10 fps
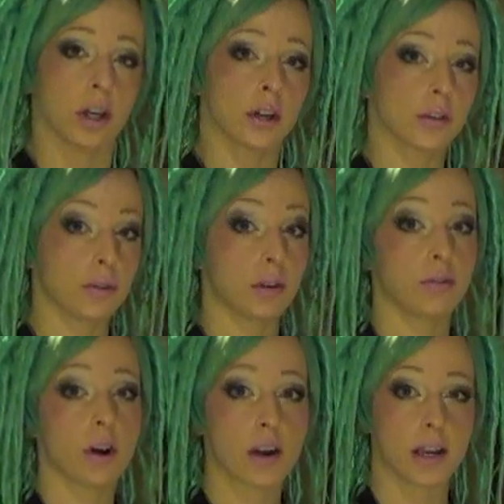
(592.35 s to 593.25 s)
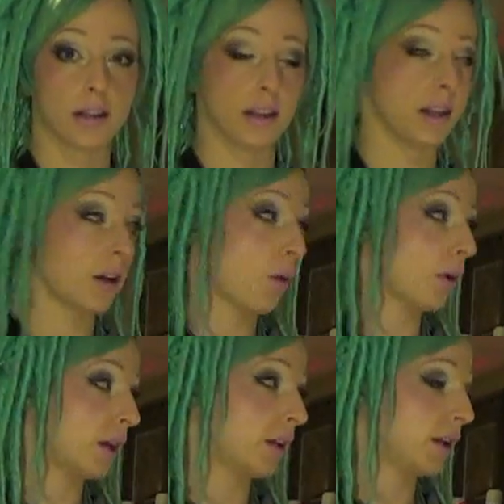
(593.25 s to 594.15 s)
so it's very easy to go
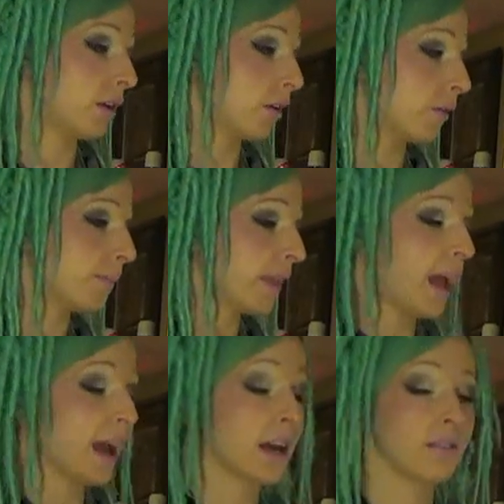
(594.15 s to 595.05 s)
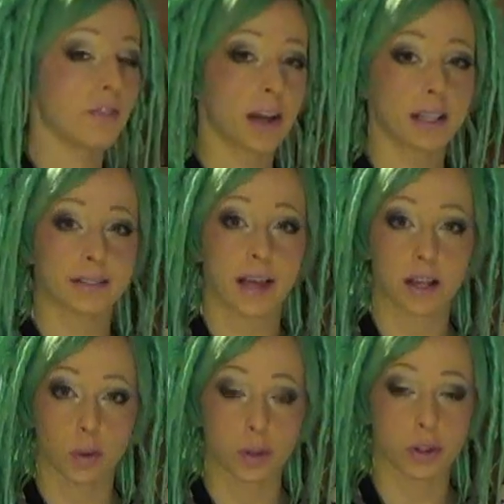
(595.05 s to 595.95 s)
in here and find
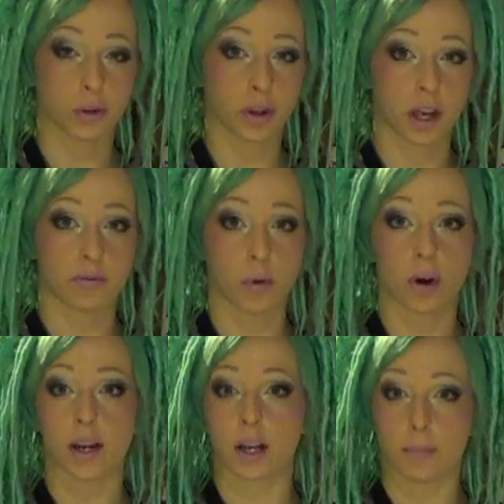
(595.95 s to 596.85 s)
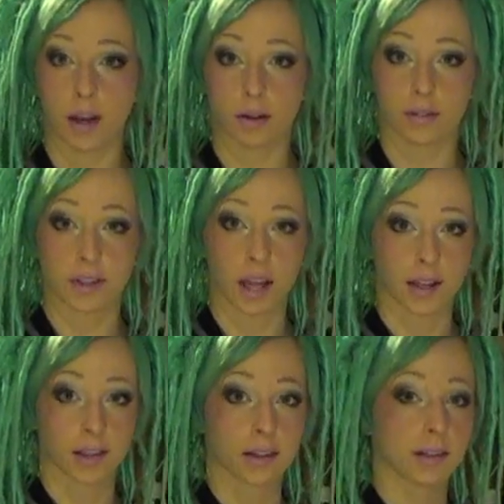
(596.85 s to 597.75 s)
exactly what you're looking for in a matter of
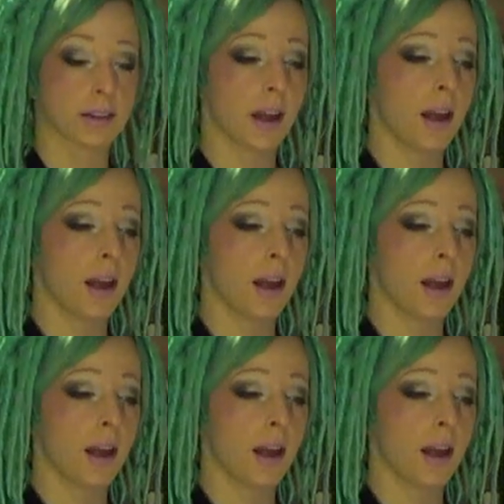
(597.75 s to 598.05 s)
seconds.